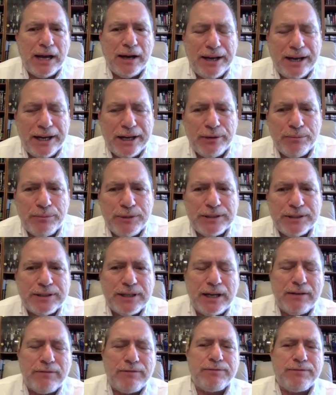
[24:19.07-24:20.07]
enemies
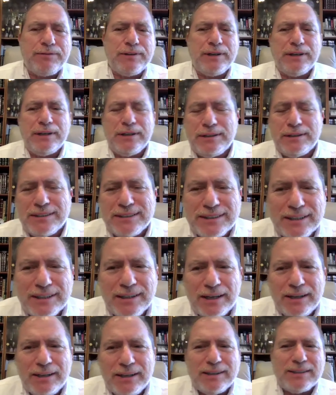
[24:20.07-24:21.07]
have,
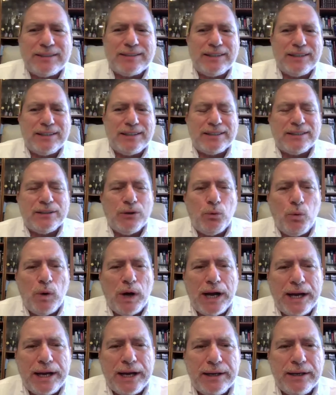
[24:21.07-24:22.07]
in a sinister
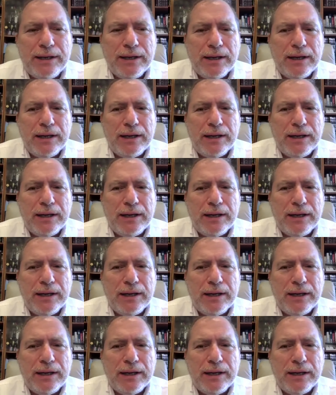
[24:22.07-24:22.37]
way